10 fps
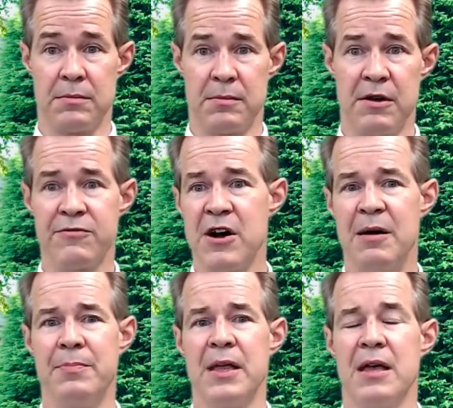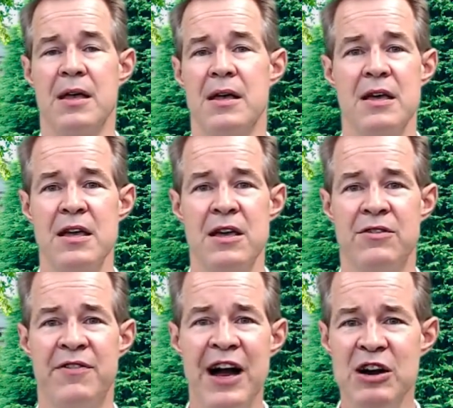from
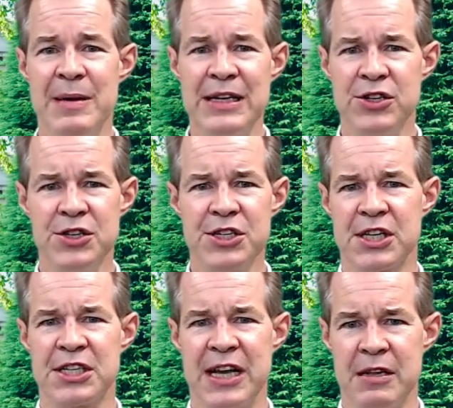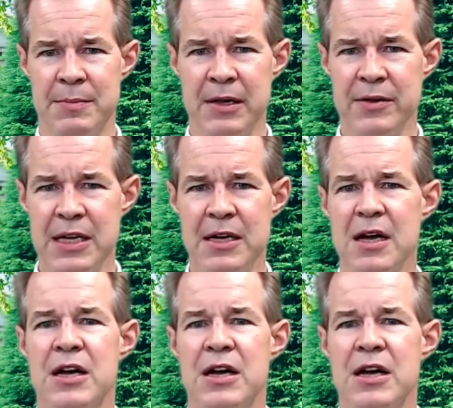environmental sustainability